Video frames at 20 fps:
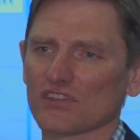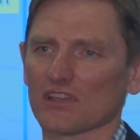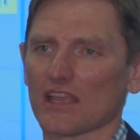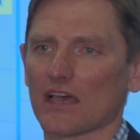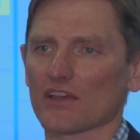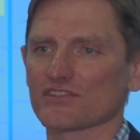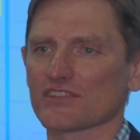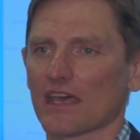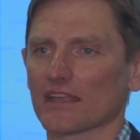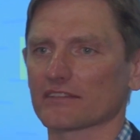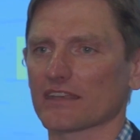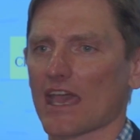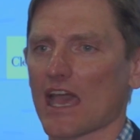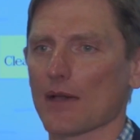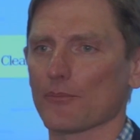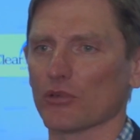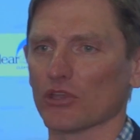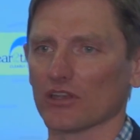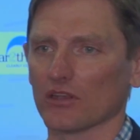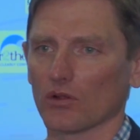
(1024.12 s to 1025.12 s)
allows that to
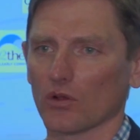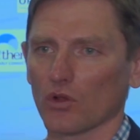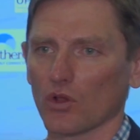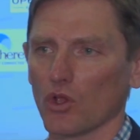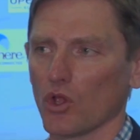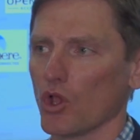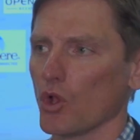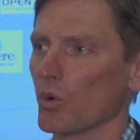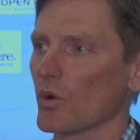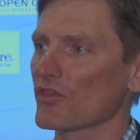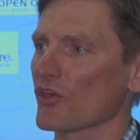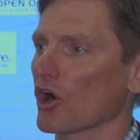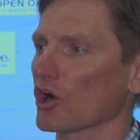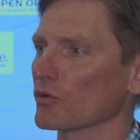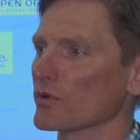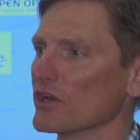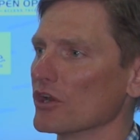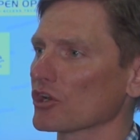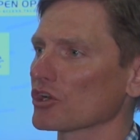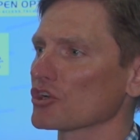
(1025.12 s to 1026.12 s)
happen with our
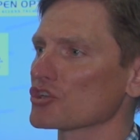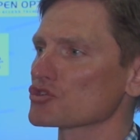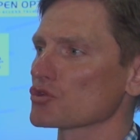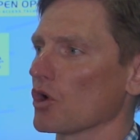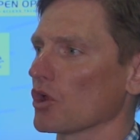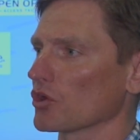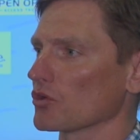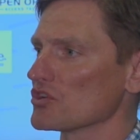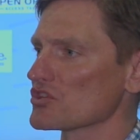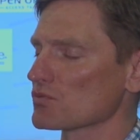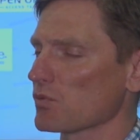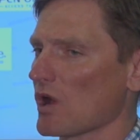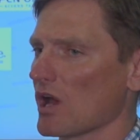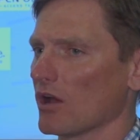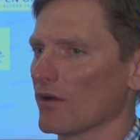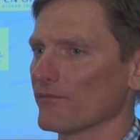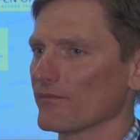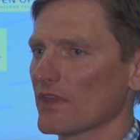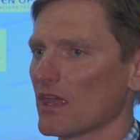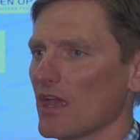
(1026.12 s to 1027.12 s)
reader controller as
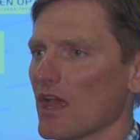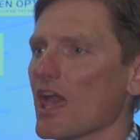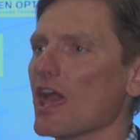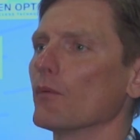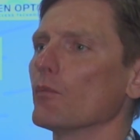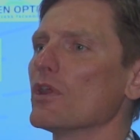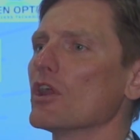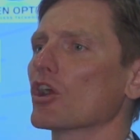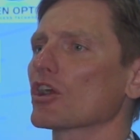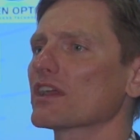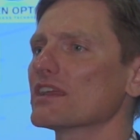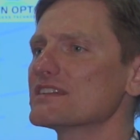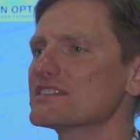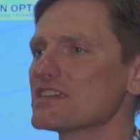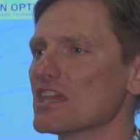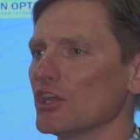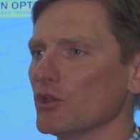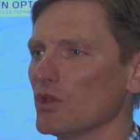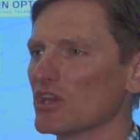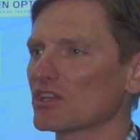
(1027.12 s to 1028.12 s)
well. And we are
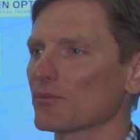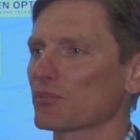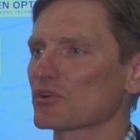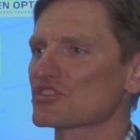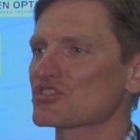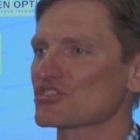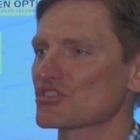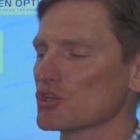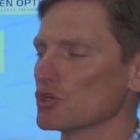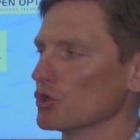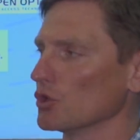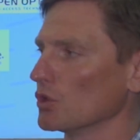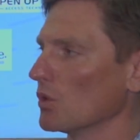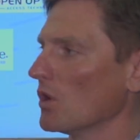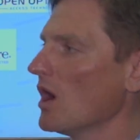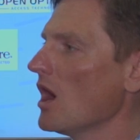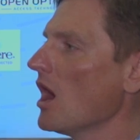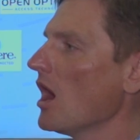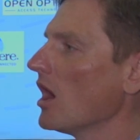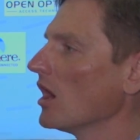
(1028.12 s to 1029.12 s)
continuing to pursue
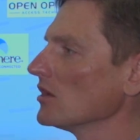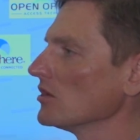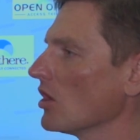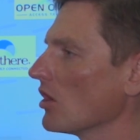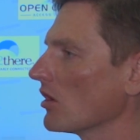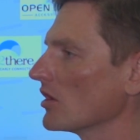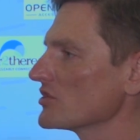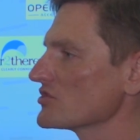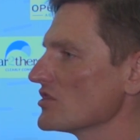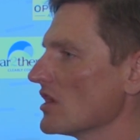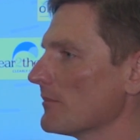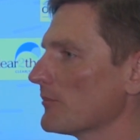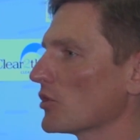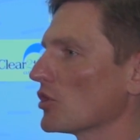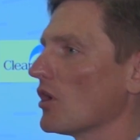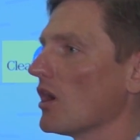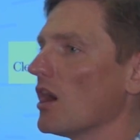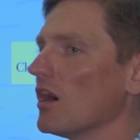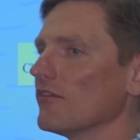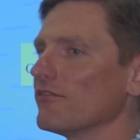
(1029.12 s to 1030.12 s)
a large
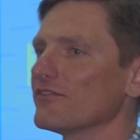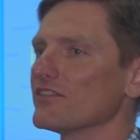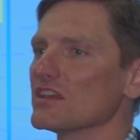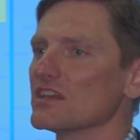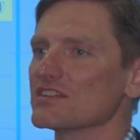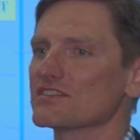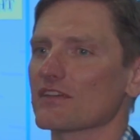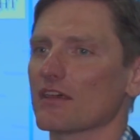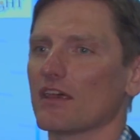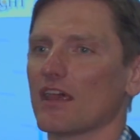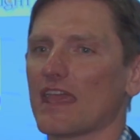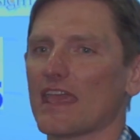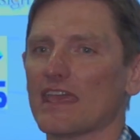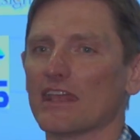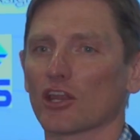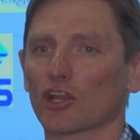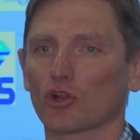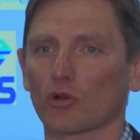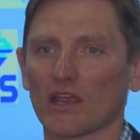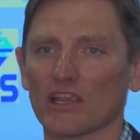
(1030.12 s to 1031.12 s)
number of these
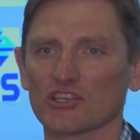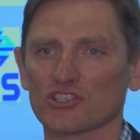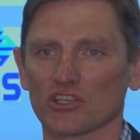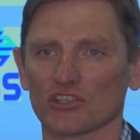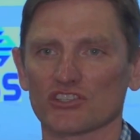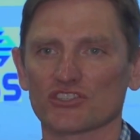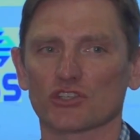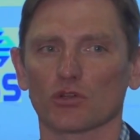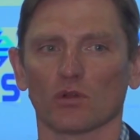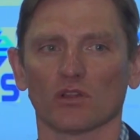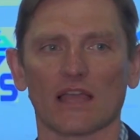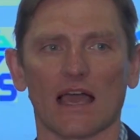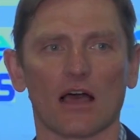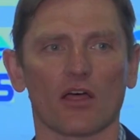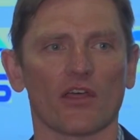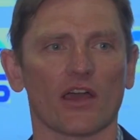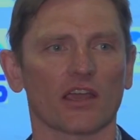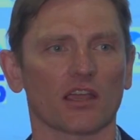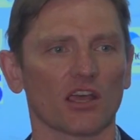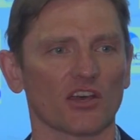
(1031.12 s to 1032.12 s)
integrations to allow
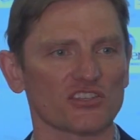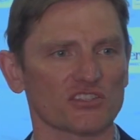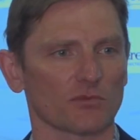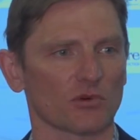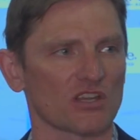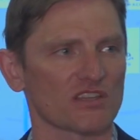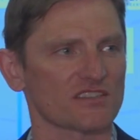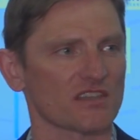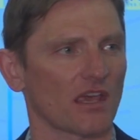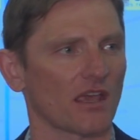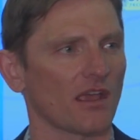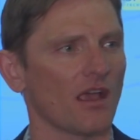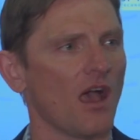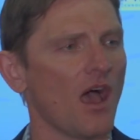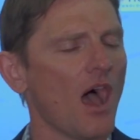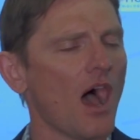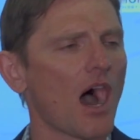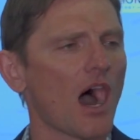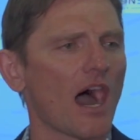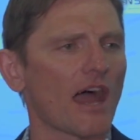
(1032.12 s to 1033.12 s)
that customer to say,
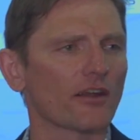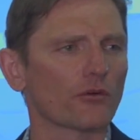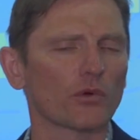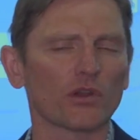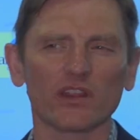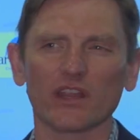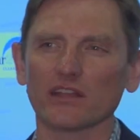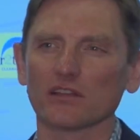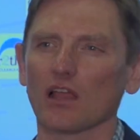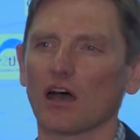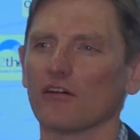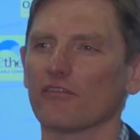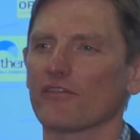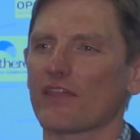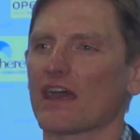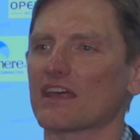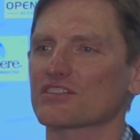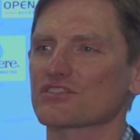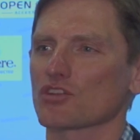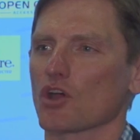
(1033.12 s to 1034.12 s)
I really love
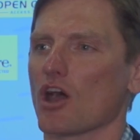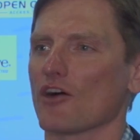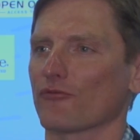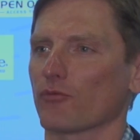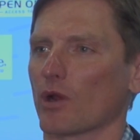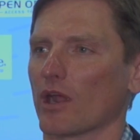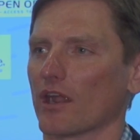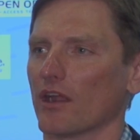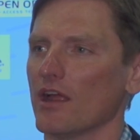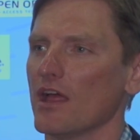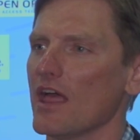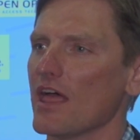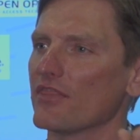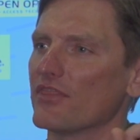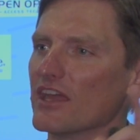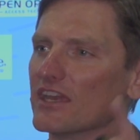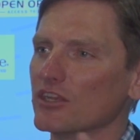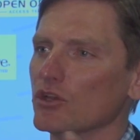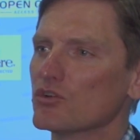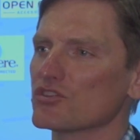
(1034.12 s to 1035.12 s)
that software.
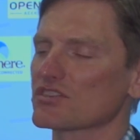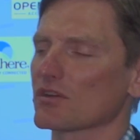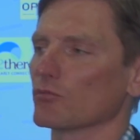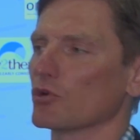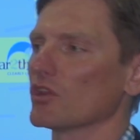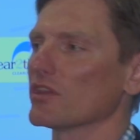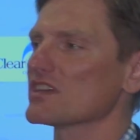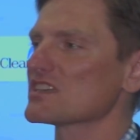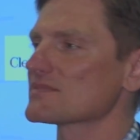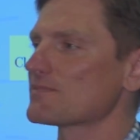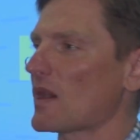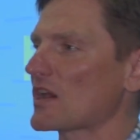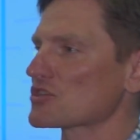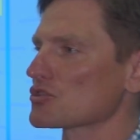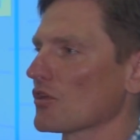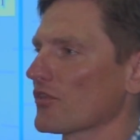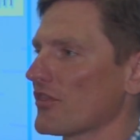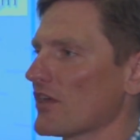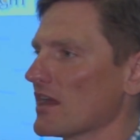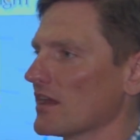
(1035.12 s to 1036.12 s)
They do some really
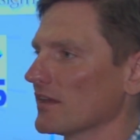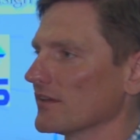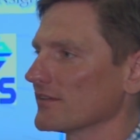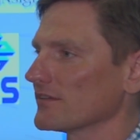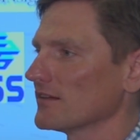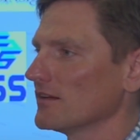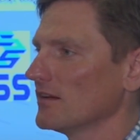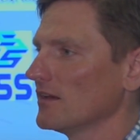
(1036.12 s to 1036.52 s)
special things,